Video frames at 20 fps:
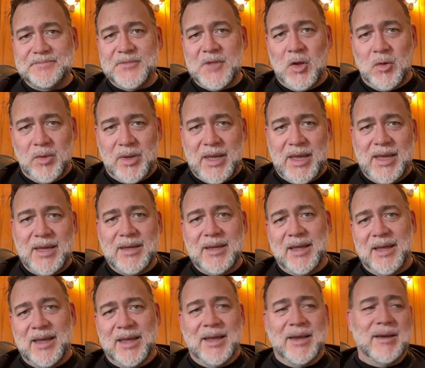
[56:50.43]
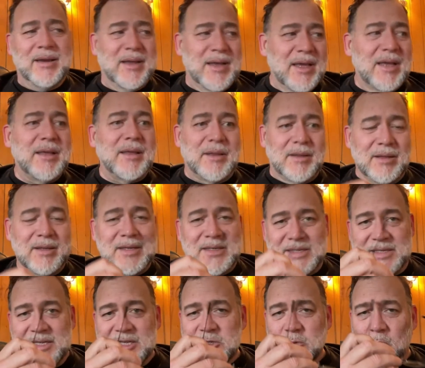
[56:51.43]
okay? And
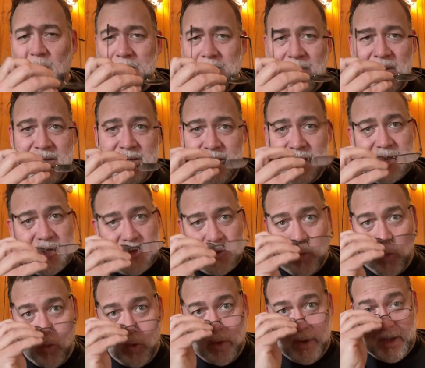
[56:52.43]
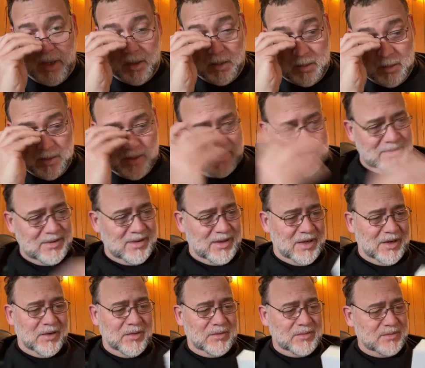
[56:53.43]
is this what Mundy is warning, you
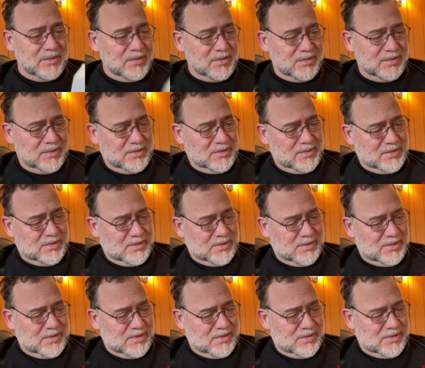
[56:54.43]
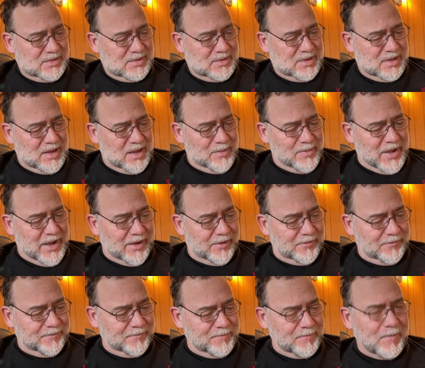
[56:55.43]
know, about?
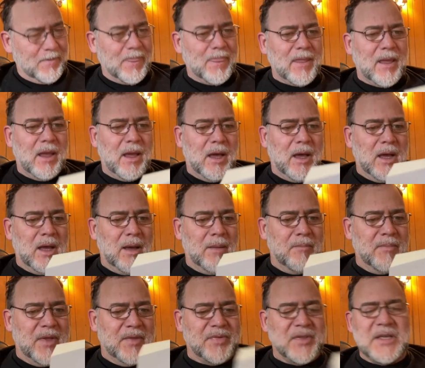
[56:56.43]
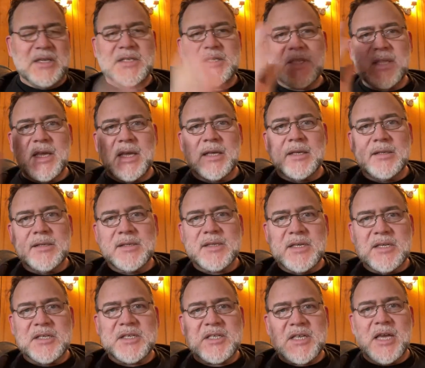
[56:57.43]
That these things,
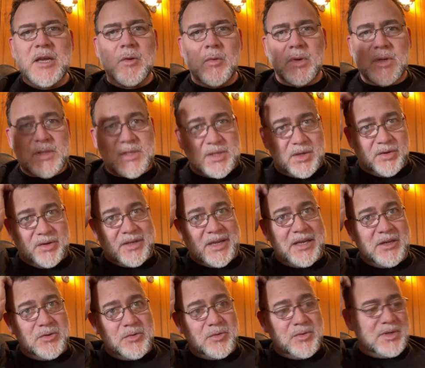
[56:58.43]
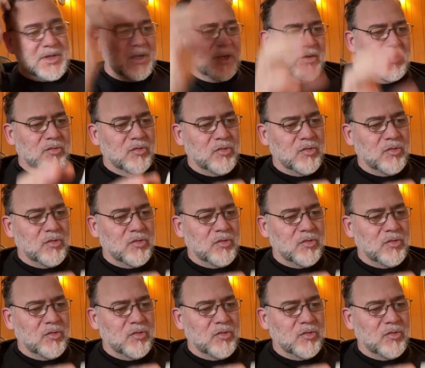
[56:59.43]
these secrets are dangerous and